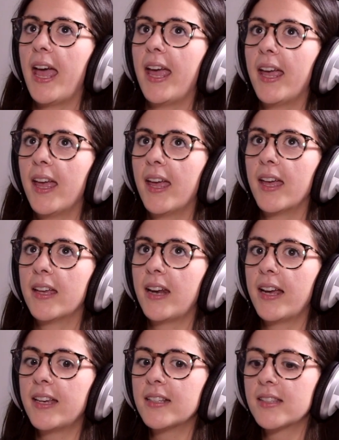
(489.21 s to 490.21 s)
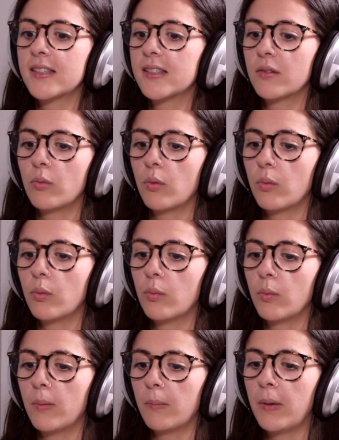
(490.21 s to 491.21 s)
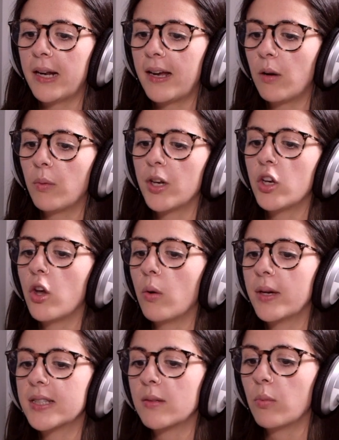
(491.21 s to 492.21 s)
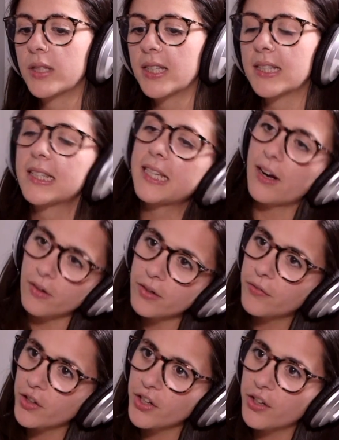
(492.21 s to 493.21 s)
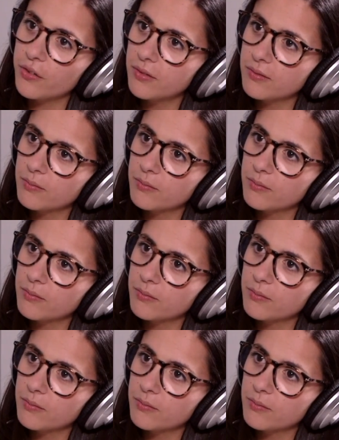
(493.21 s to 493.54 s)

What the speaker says: And I guess what I kind of want to know is, was it scary for you?